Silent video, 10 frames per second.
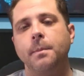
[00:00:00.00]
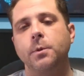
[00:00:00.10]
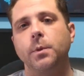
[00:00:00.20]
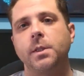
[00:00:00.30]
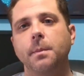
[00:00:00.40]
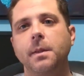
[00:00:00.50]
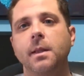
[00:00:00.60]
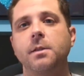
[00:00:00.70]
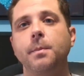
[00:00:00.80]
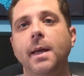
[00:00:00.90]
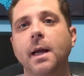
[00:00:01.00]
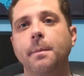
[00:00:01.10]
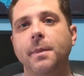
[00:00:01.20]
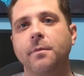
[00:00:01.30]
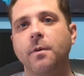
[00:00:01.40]
So it's something that's made
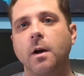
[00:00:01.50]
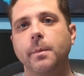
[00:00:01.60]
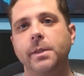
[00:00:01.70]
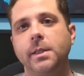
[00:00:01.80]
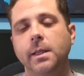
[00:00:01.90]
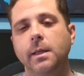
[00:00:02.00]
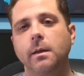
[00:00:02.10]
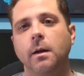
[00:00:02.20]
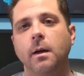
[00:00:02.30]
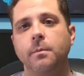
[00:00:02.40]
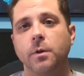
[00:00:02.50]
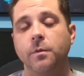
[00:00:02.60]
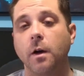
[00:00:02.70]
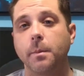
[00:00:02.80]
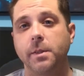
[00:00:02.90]
up at the pharmacy for a
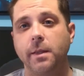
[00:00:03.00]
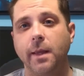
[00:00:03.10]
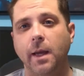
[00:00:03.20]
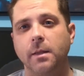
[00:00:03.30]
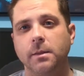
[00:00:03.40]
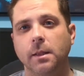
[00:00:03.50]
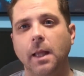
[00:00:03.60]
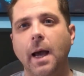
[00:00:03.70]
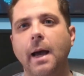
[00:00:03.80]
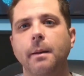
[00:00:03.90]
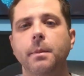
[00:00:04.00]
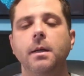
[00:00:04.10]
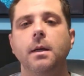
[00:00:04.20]
pharmacy that has a lab.